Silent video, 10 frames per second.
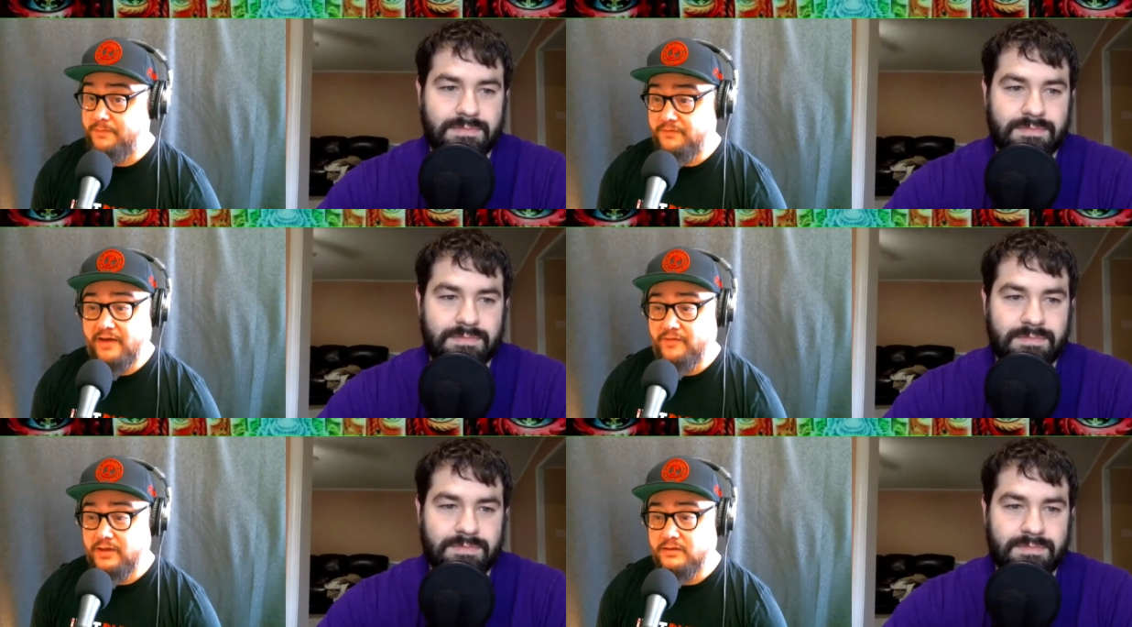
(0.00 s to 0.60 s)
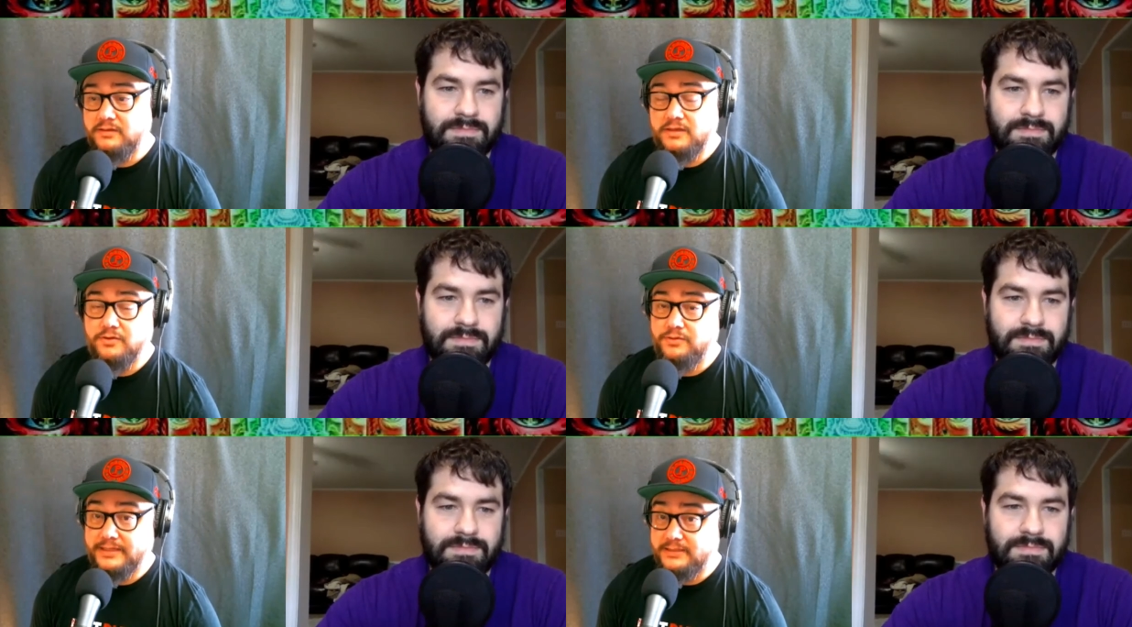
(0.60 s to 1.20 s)
Speaker 1: of having you know
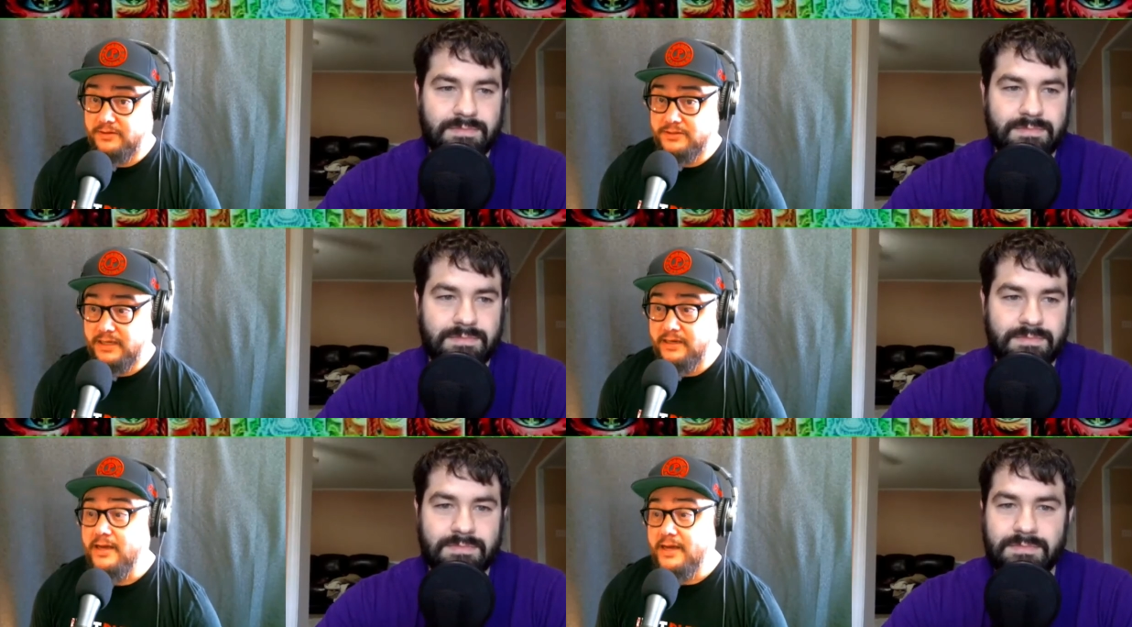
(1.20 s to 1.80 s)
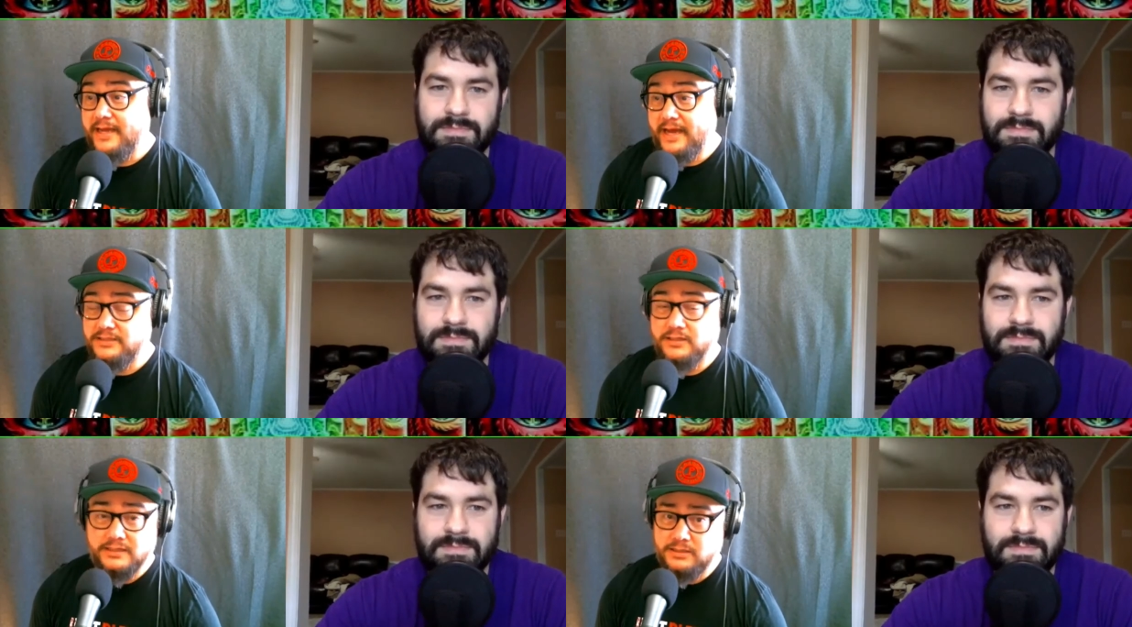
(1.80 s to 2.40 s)
that skill set. Yeah, it's
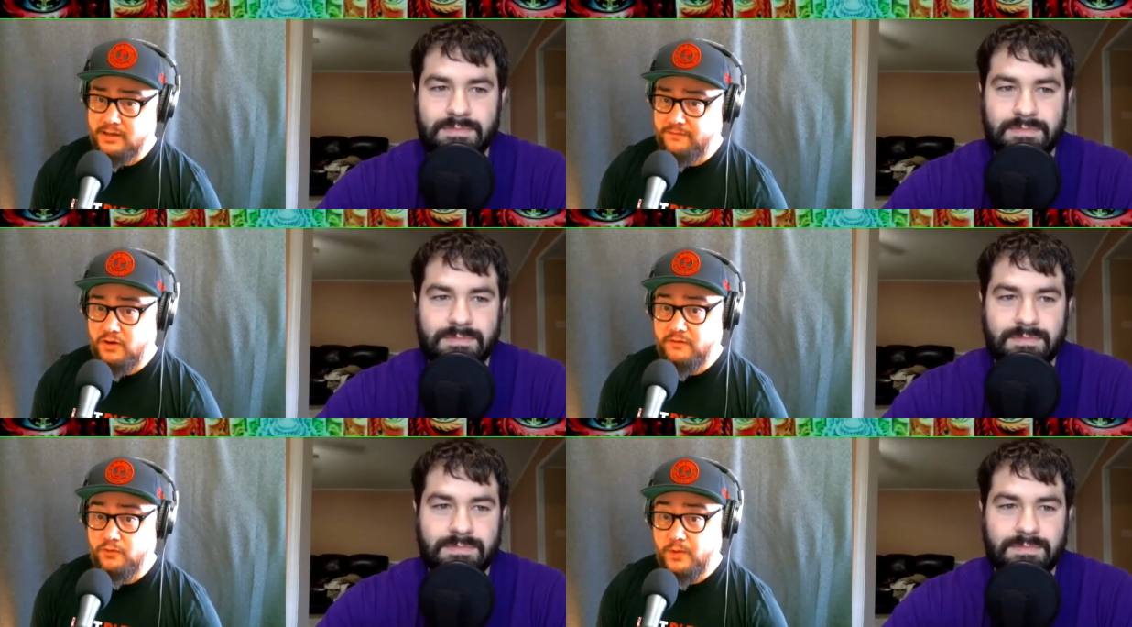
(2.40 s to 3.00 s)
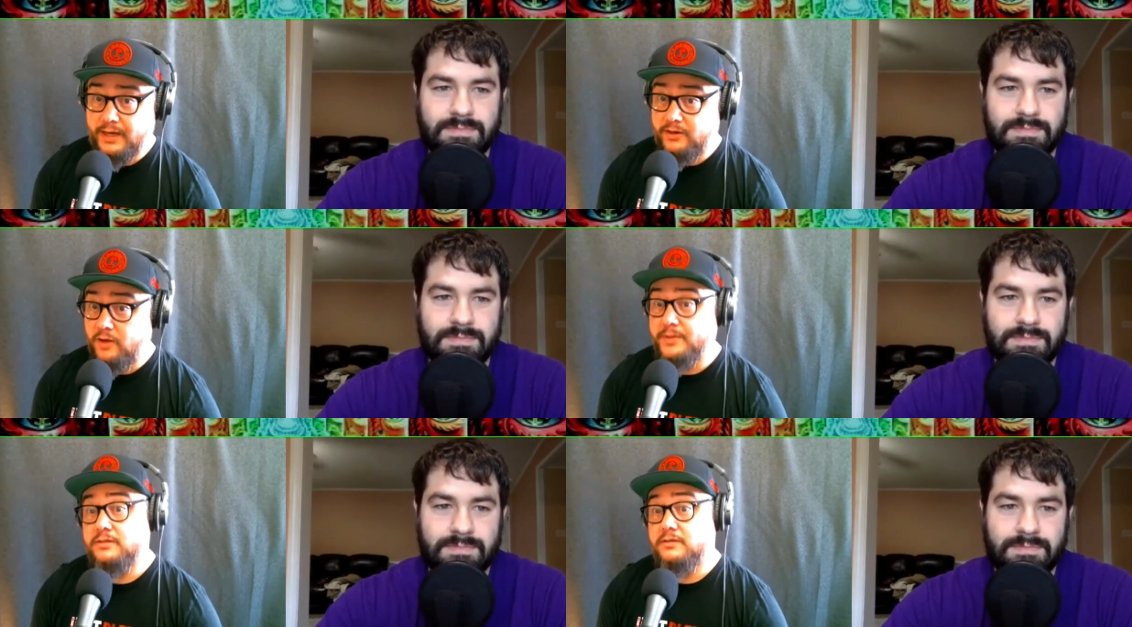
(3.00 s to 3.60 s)
a, it's a tough call for Ryan Hall,
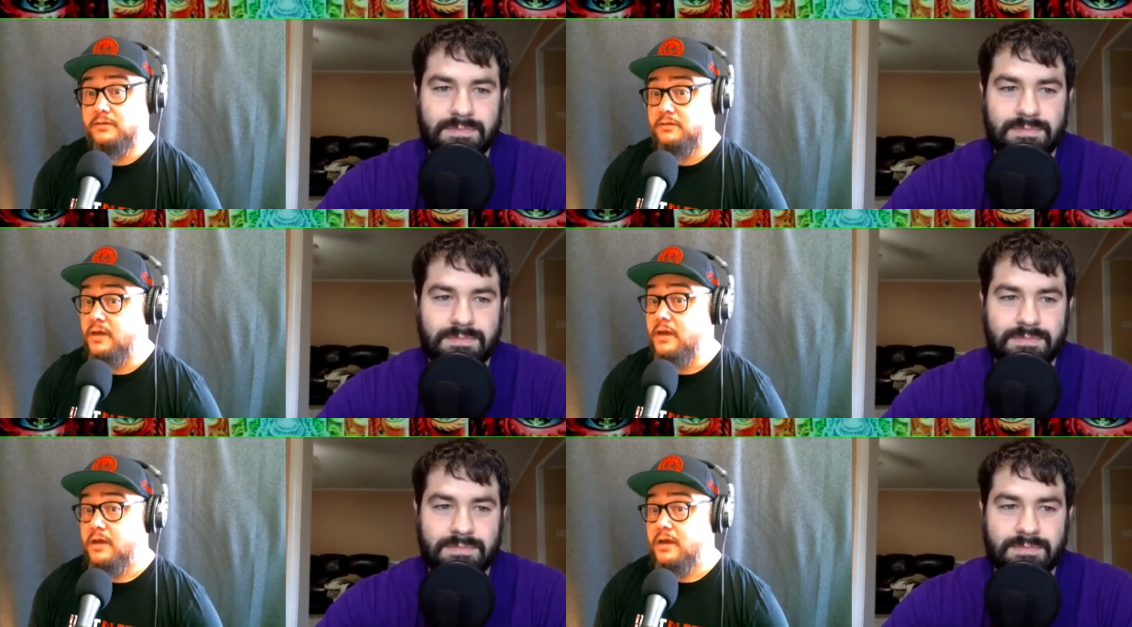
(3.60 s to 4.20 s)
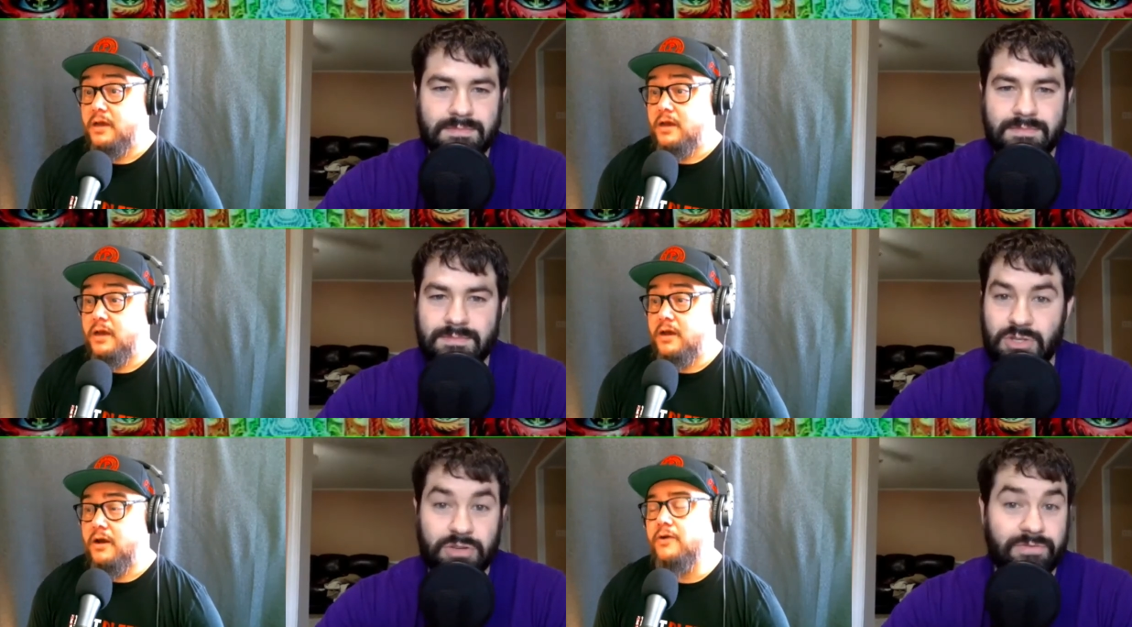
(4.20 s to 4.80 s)

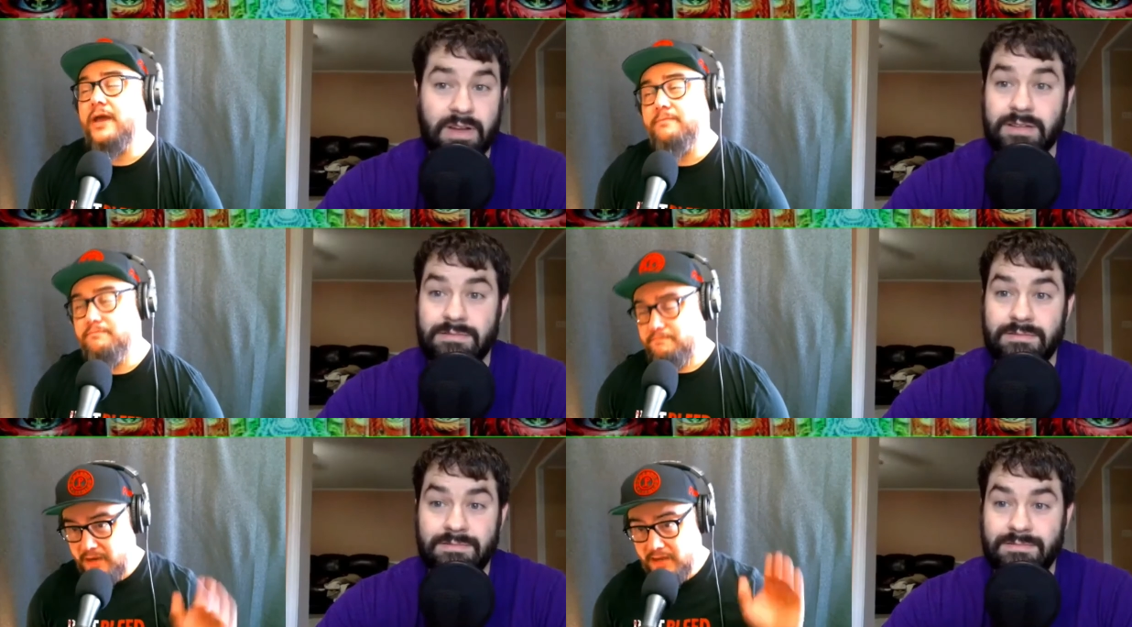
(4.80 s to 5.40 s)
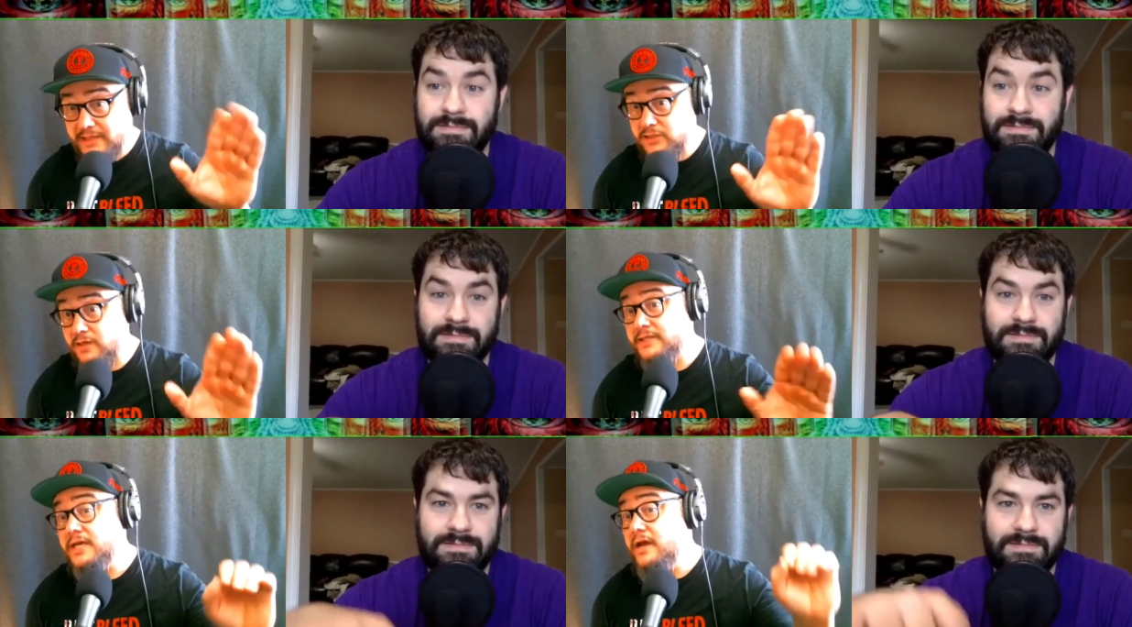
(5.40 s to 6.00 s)
but okay. Fight. My last
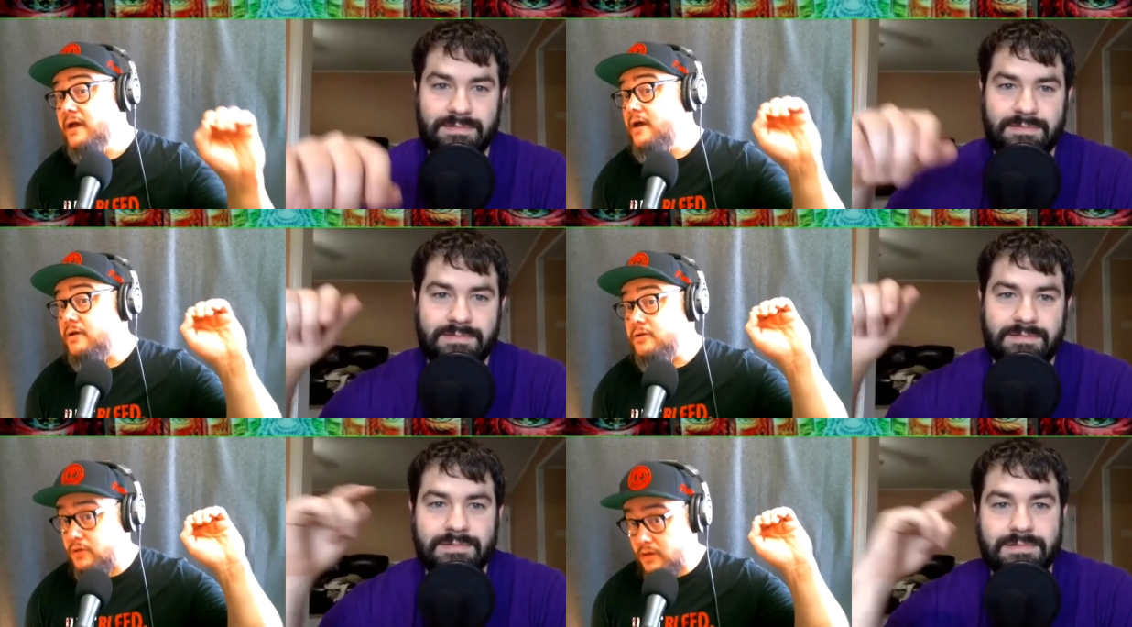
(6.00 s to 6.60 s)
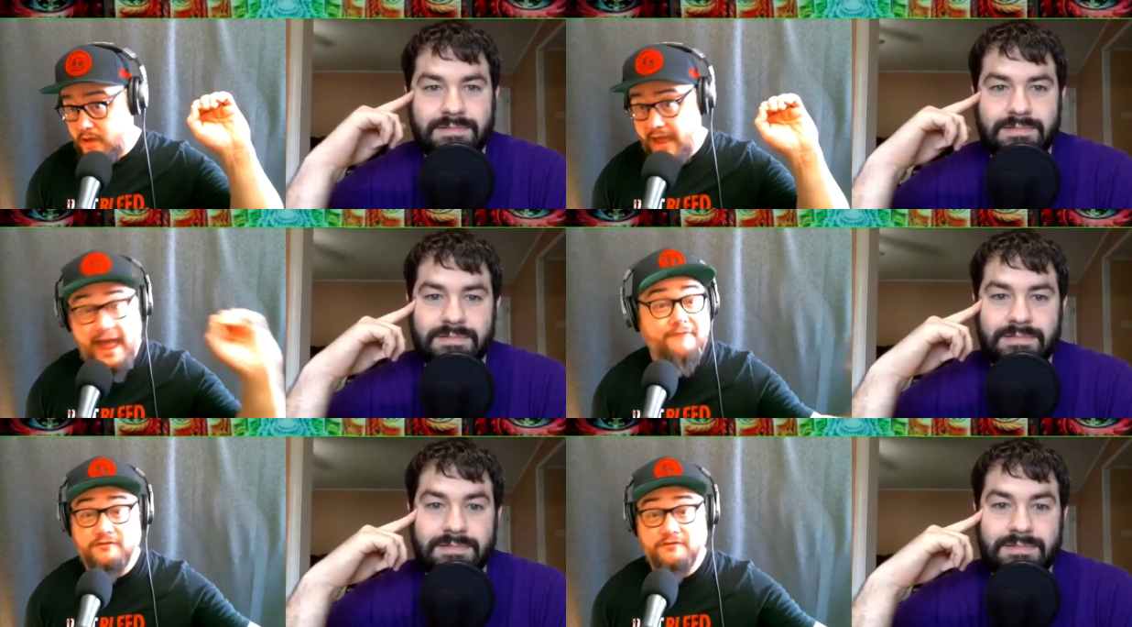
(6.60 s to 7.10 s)
thought is half the